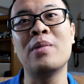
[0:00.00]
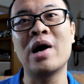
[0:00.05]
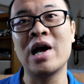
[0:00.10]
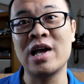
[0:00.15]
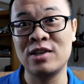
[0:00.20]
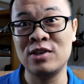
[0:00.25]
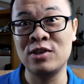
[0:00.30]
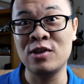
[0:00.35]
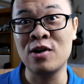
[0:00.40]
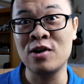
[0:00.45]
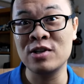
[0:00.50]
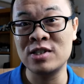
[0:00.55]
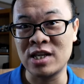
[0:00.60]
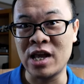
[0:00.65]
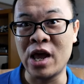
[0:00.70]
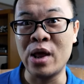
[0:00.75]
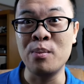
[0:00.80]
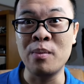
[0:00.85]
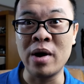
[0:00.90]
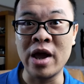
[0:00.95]
my thoughts,
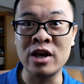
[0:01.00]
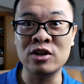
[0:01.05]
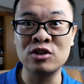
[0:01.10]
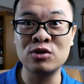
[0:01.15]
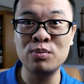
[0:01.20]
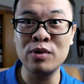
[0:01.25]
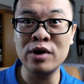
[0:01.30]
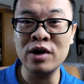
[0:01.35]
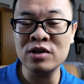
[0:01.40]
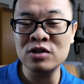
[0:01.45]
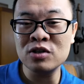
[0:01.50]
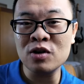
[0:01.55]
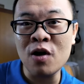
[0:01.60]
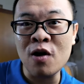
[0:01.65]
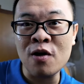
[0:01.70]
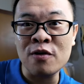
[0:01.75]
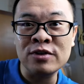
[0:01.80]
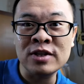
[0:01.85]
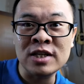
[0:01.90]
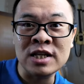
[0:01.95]
and my experience
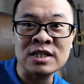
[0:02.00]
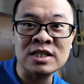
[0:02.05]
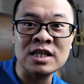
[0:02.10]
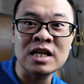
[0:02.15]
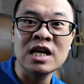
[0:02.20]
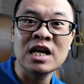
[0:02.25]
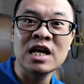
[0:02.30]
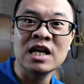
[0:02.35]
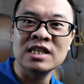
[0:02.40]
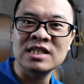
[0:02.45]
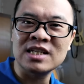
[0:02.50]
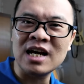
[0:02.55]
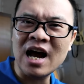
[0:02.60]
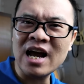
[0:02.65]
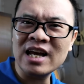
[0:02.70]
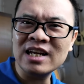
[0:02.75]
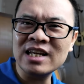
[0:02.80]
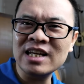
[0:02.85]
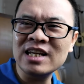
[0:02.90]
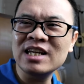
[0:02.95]
of this
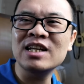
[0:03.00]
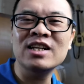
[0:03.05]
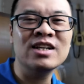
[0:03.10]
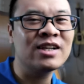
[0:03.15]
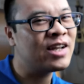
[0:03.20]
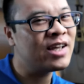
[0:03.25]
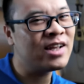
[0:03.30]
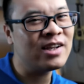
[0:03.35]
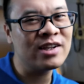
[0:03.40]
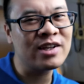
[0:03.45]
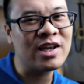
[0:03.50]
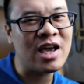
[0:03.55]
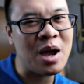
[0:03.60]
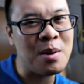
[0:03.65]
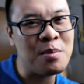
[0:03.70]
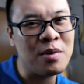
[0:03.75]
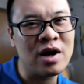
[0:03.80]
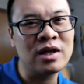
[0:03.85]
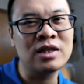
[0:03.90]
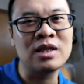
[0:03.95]
tiny little
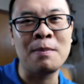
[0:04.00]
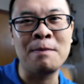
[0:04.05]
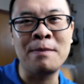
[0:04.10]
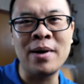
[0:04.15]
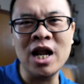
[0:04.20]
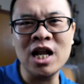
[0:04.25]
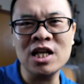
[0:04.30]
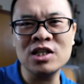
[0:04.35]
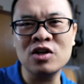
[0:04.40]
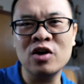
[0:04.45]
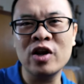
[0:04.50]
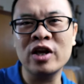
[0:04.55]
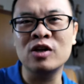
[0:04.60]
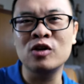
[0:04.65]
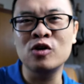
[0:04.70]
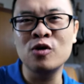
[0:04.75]
camera, the Panasonic